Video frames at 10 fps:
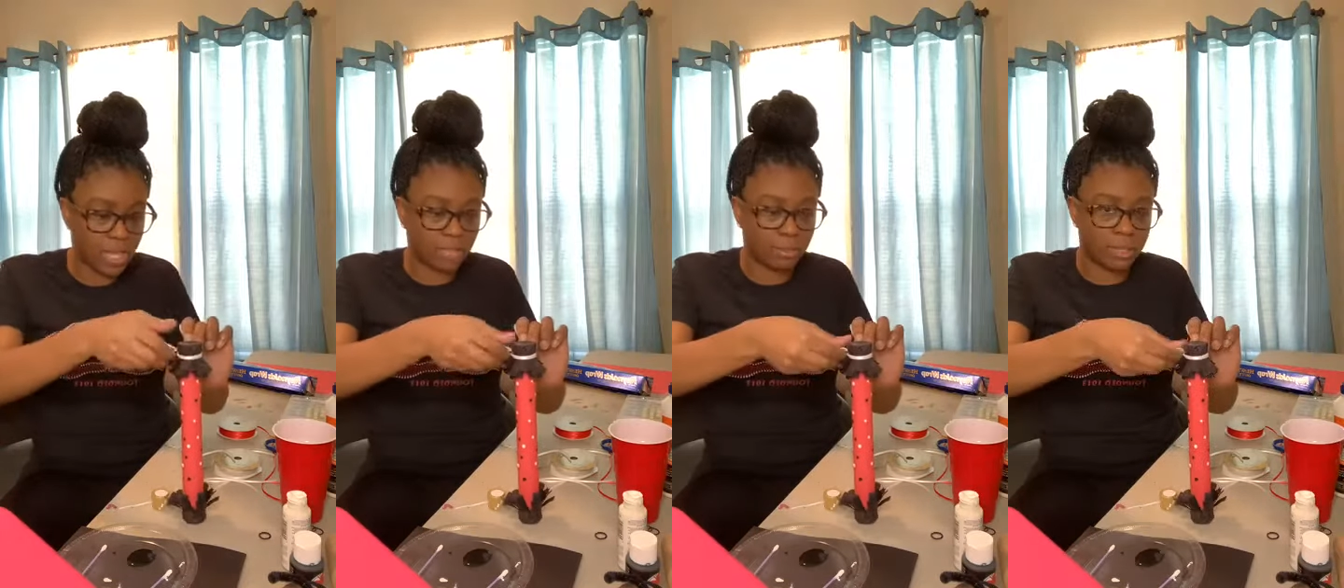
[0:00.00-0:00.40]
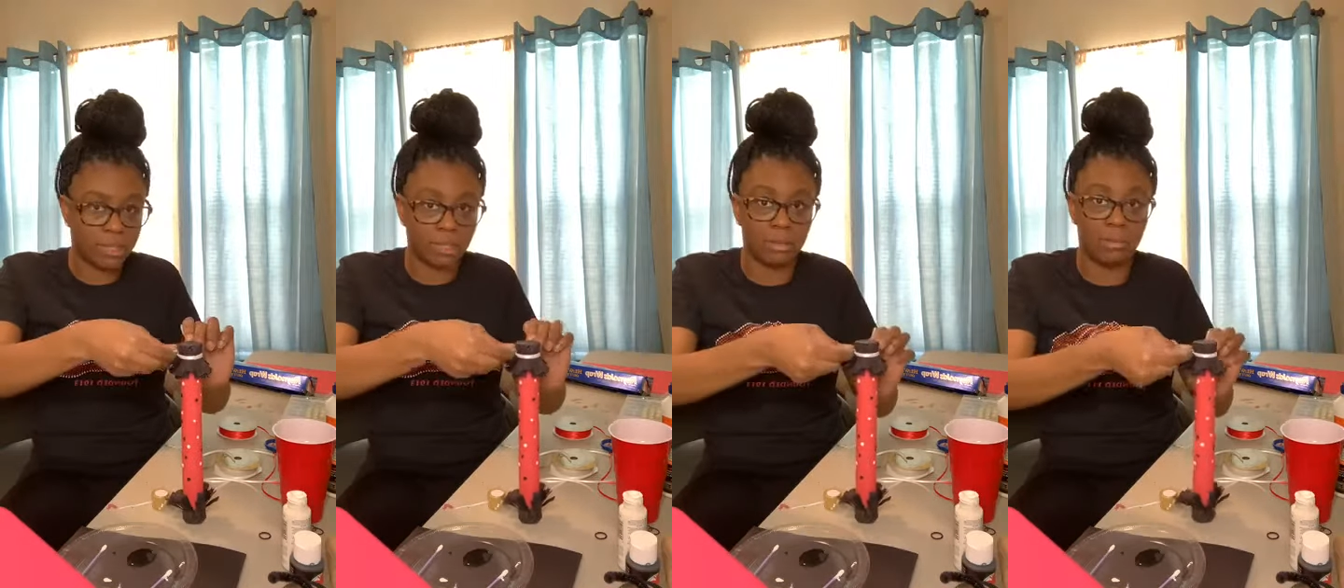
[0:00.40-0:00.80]
Y'all will be
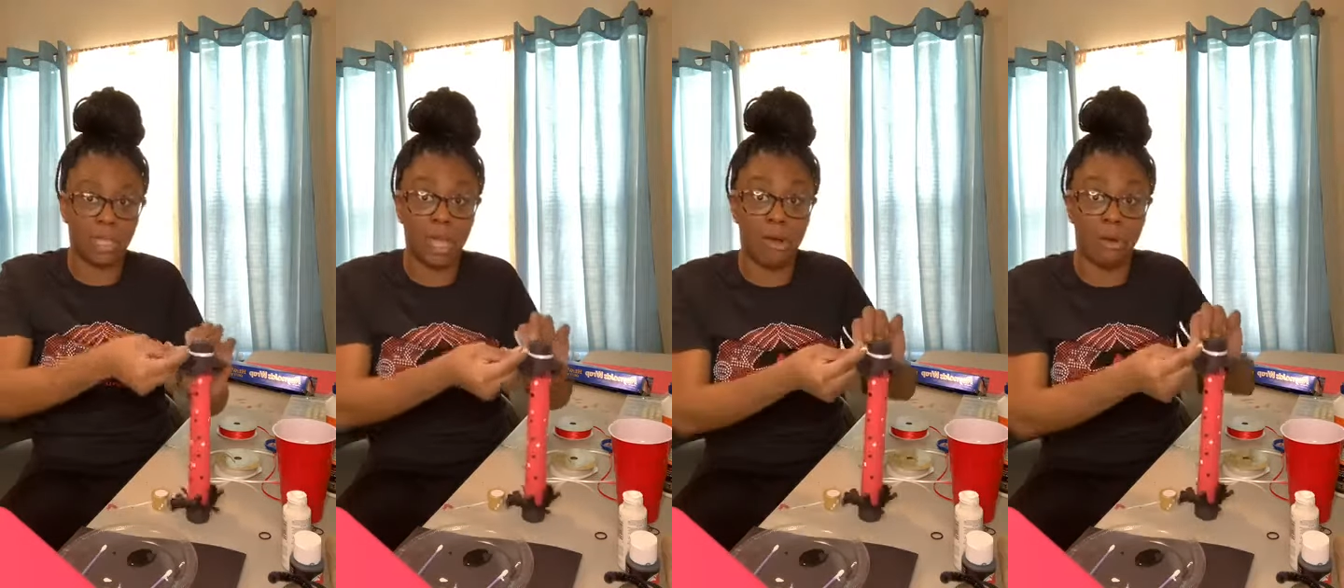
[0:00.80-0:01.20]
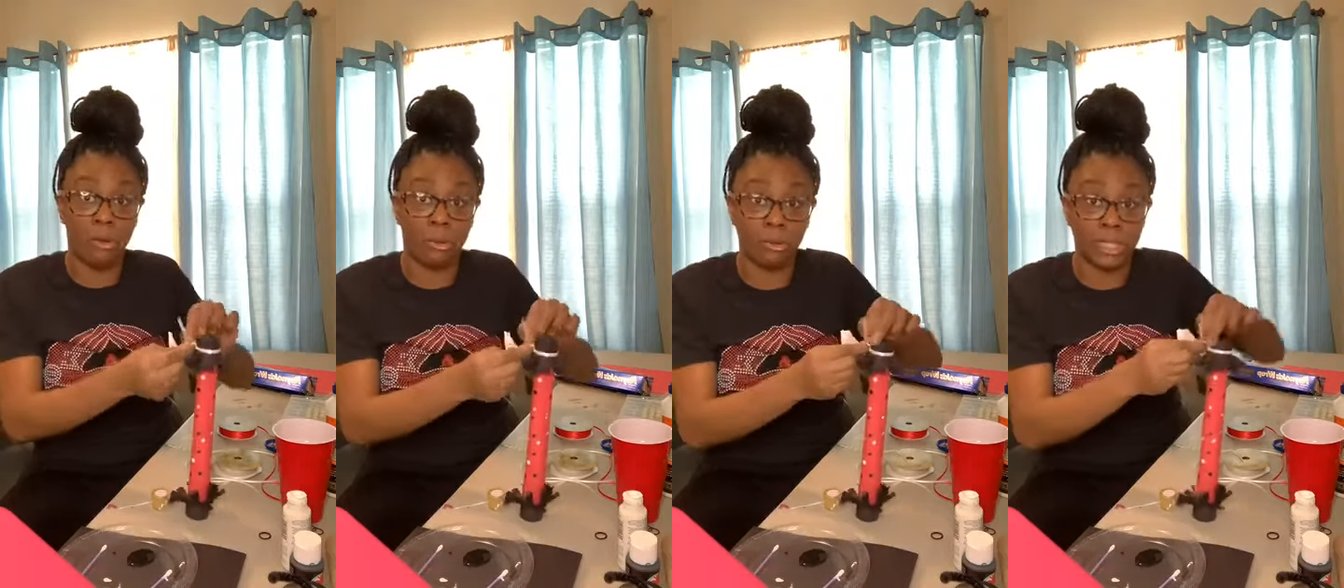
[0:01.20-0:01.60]
dealing with me
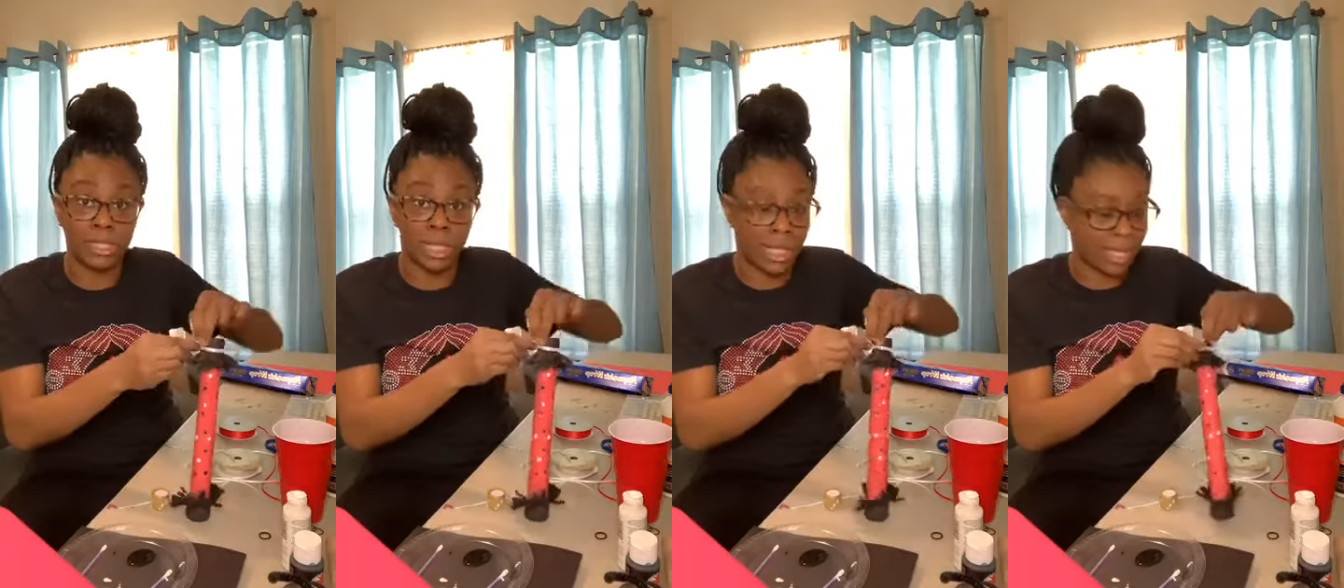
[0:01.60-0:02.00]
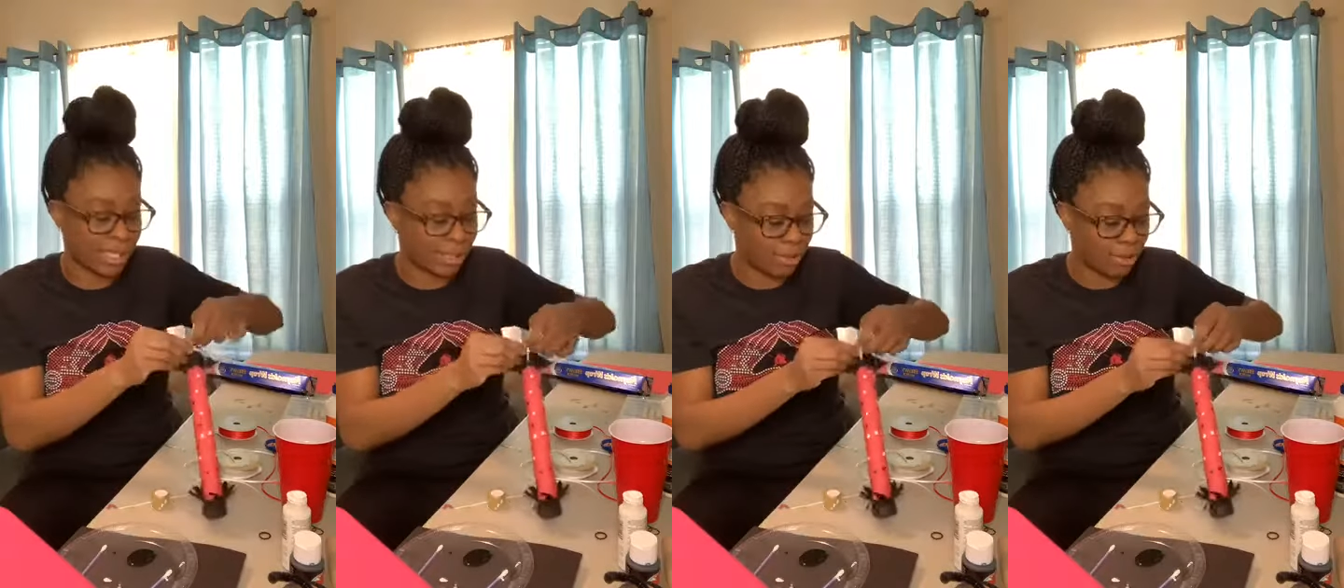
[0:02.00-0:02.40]
all
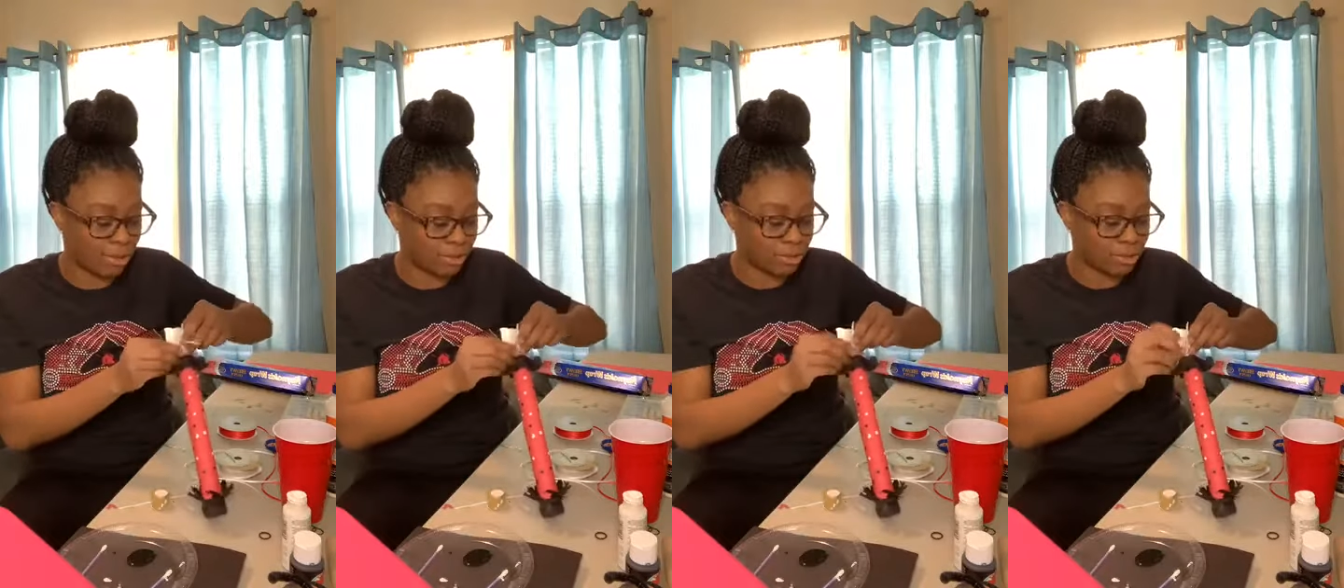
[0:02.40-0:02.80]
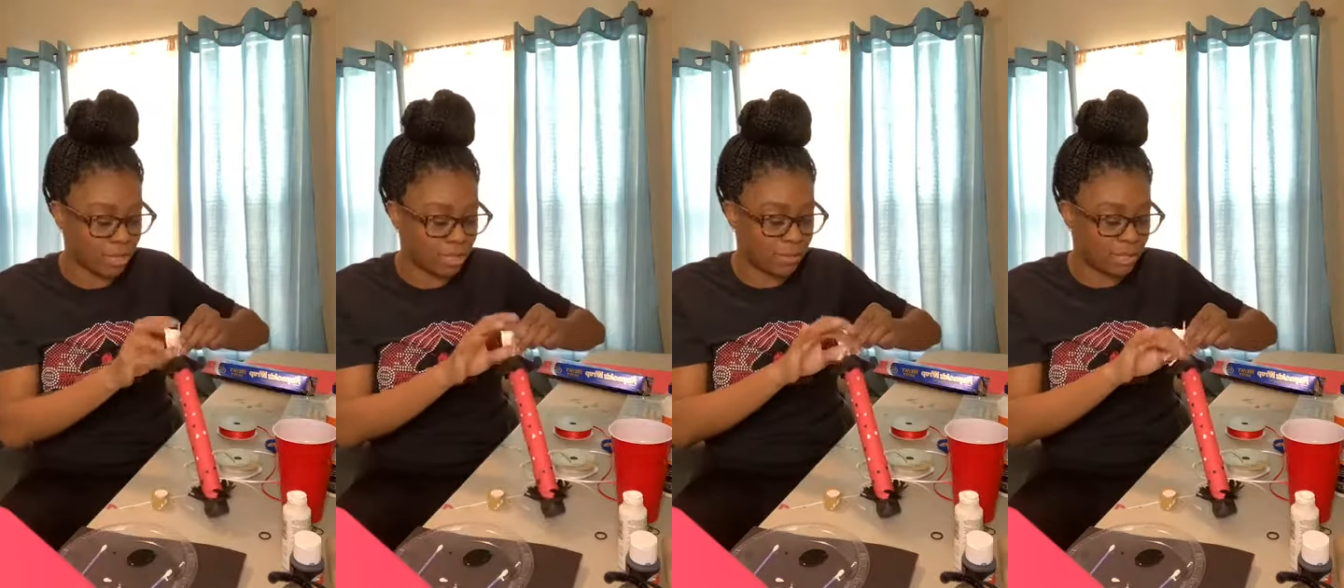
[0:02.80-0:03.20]
day long
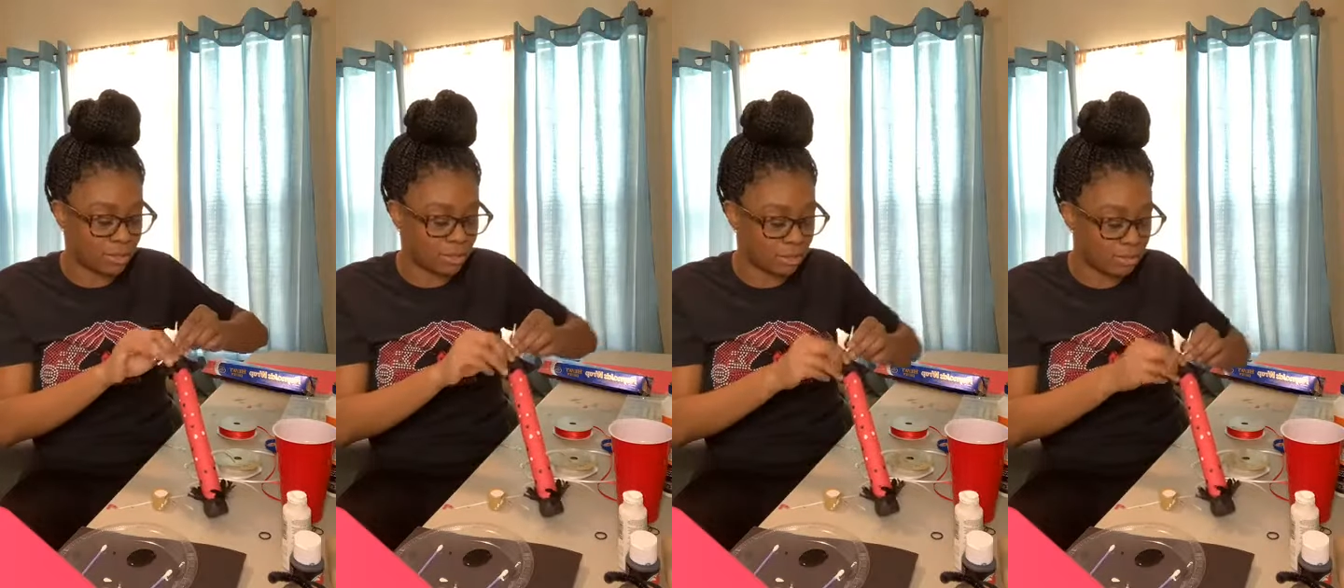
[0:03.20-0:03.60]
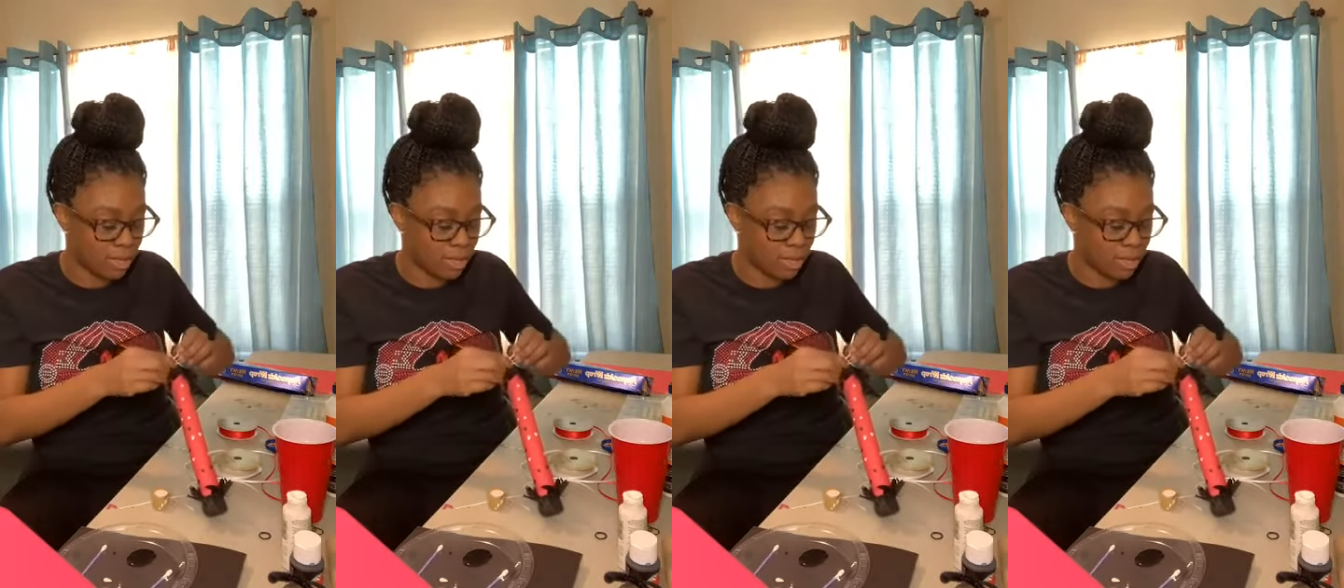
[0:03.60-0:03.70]
trying to make stuff